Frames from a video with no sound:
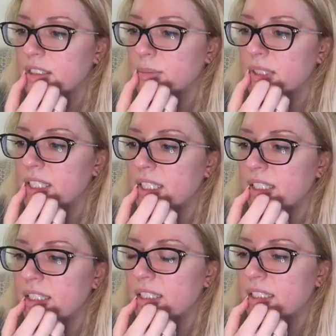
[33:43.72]
But
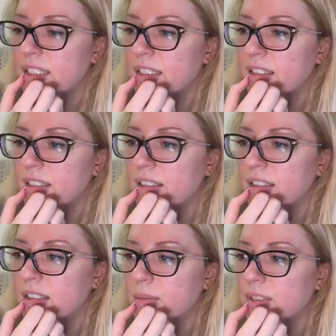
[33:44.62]

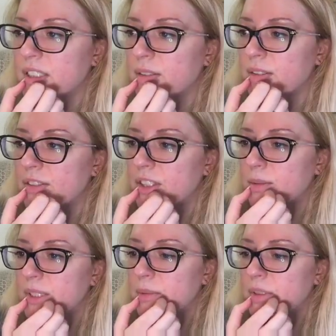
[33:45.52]
I'm going to hit refresh
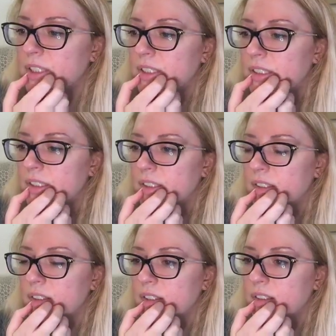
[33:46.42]
on my computer.
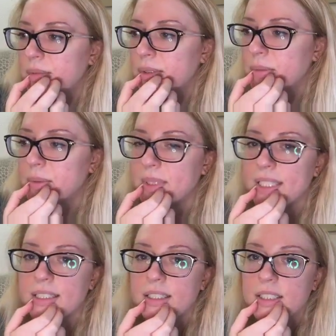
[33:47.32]
Maybe
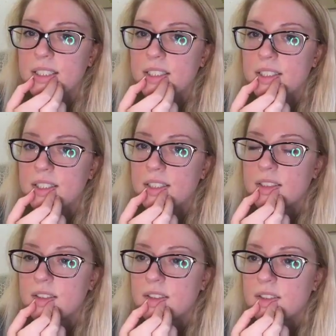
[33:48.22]
that's all it needs.
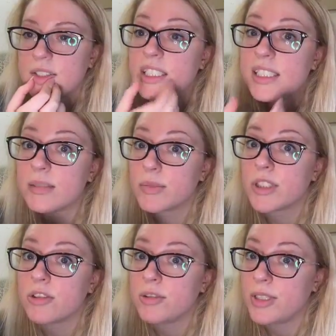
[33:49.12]
It is
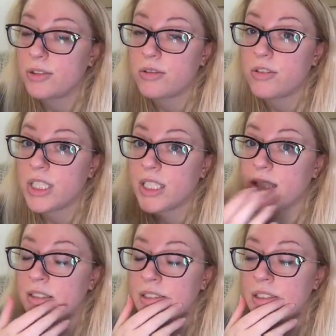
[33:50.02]
Mercury retrograde,
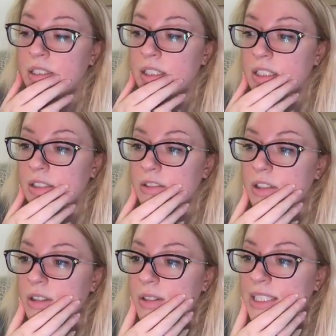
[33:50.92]
guys,
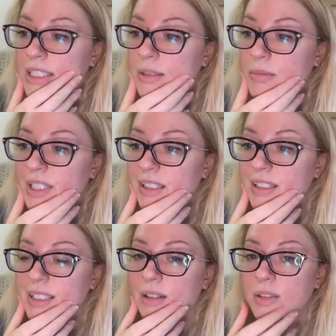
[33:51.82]
so I didn't plan
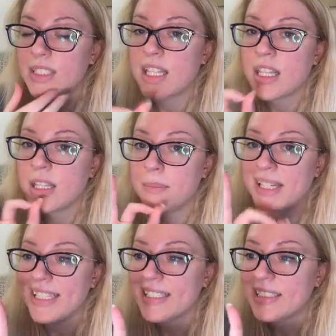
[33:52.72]
this out the
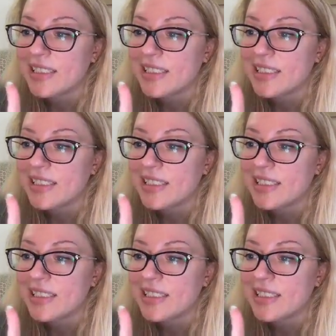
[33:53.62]
best,